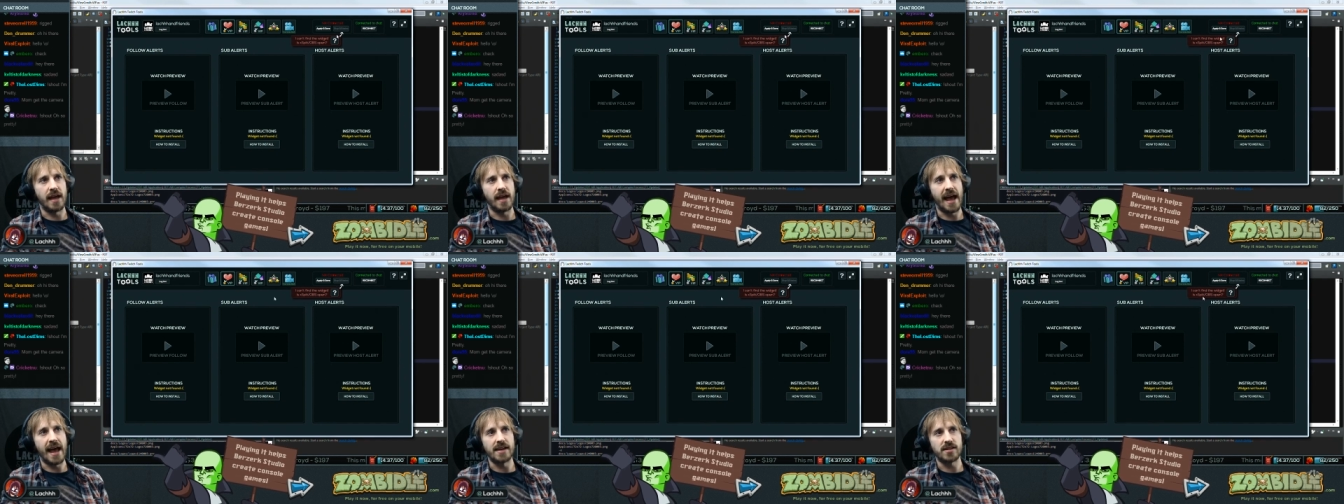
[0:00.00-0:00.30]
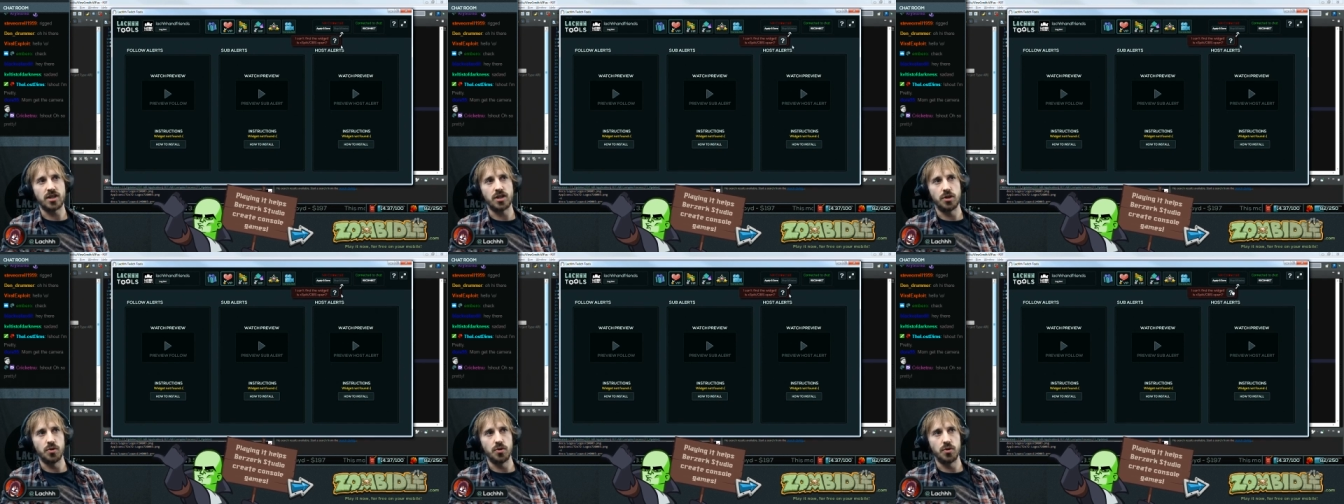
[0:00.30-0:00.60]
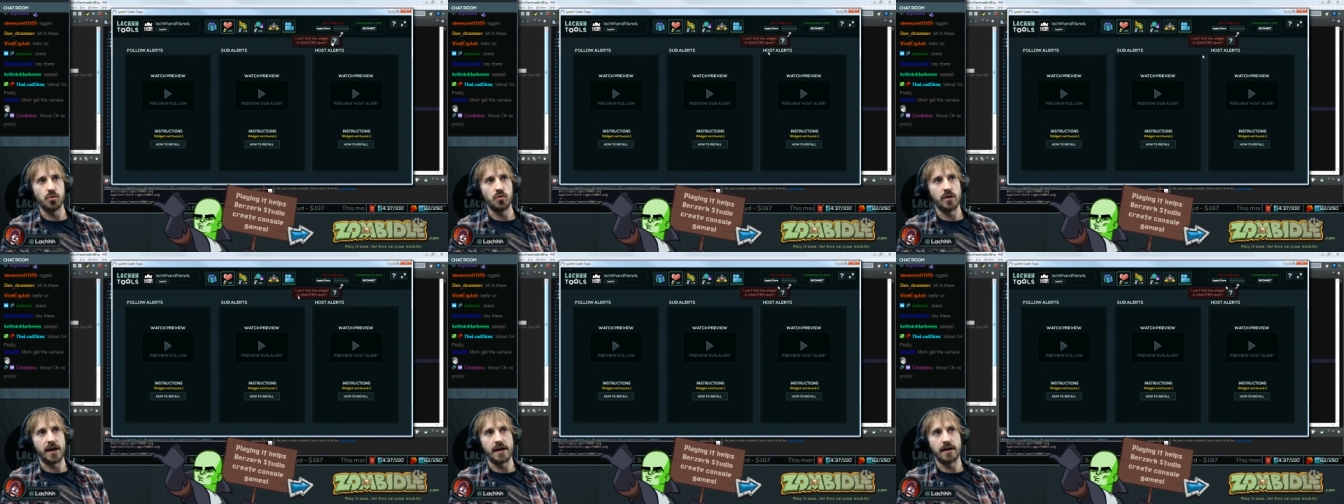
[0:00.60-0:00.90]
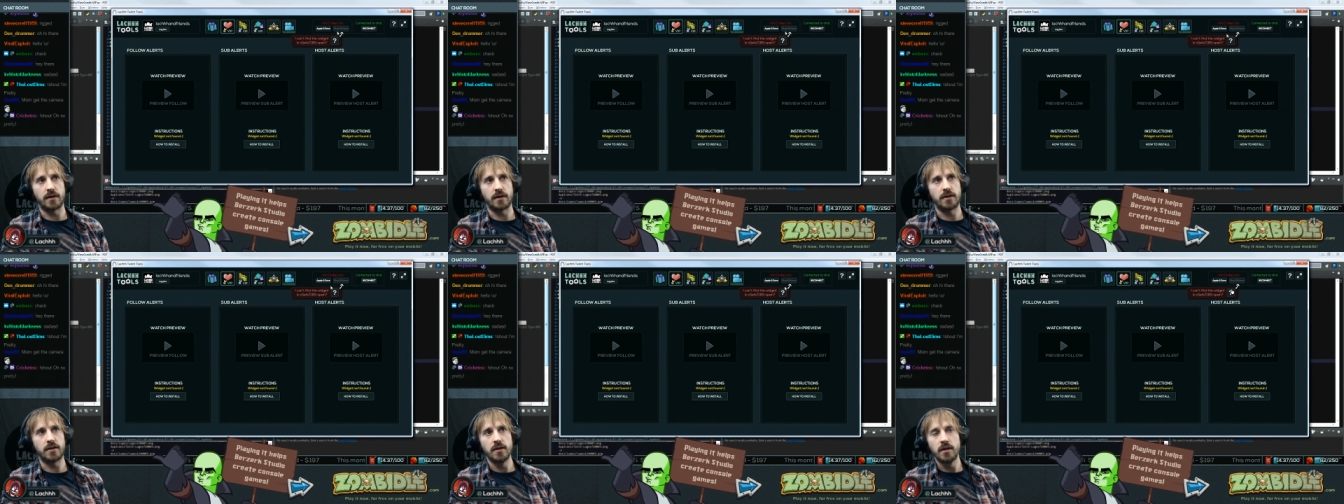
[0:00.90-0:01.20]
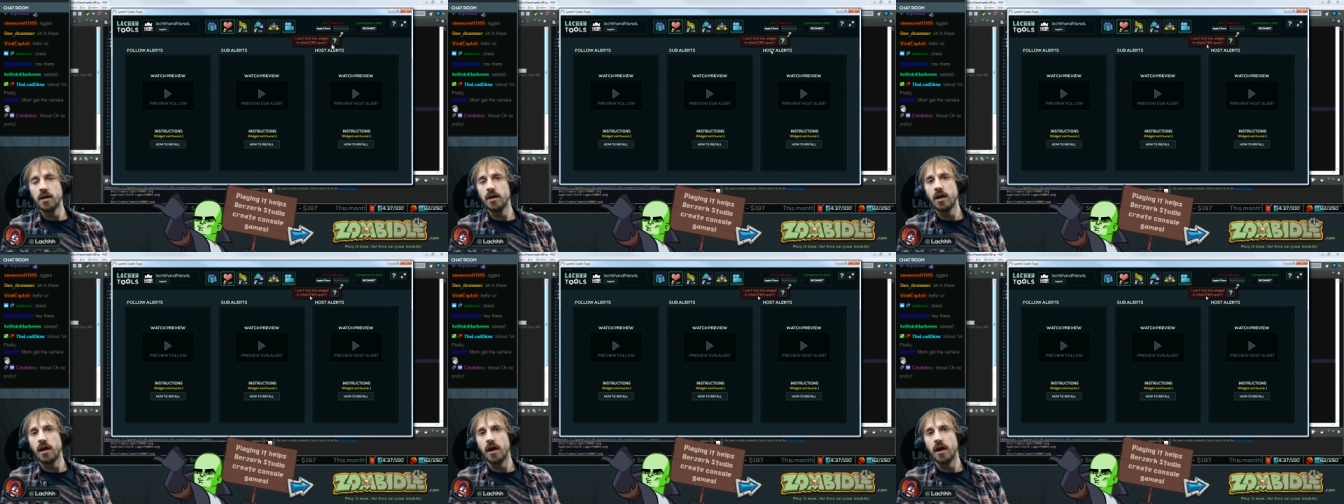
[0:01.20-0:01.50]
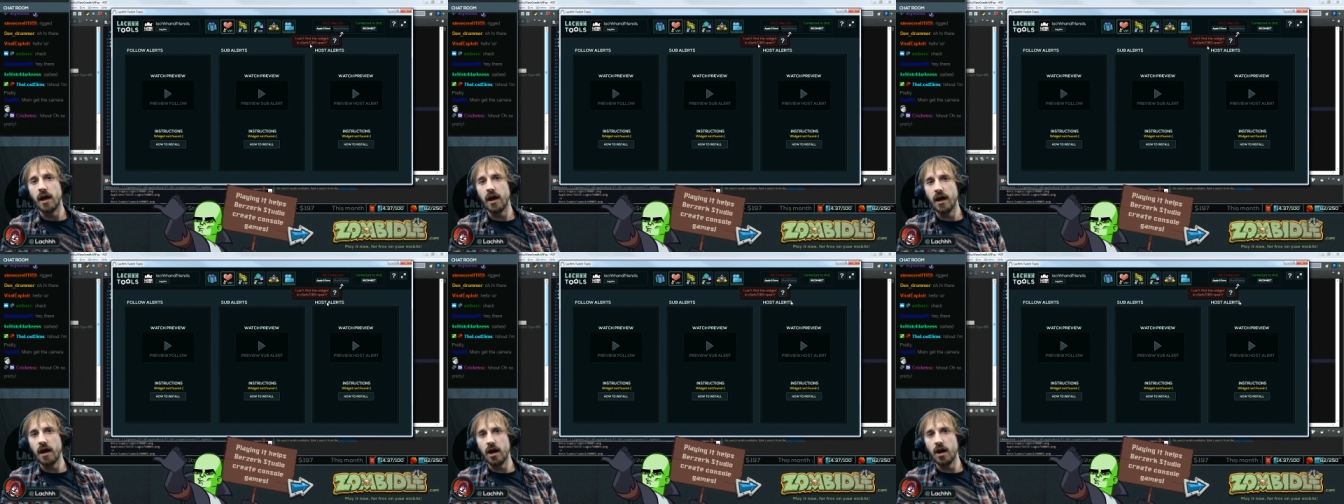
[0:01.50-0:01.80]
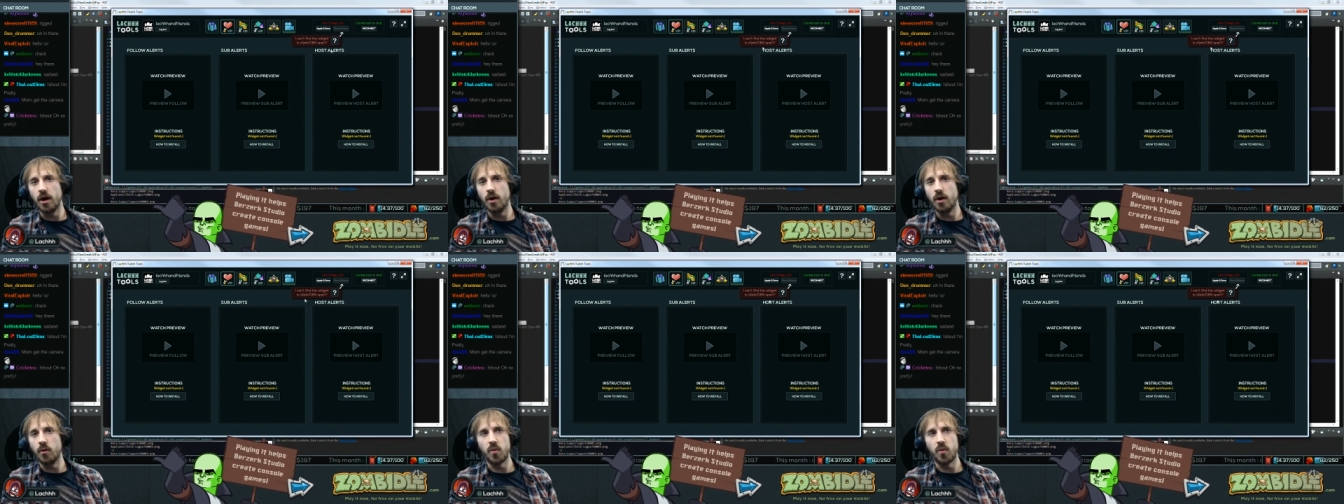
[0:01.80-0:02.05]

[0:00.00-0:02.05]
ask you like uh,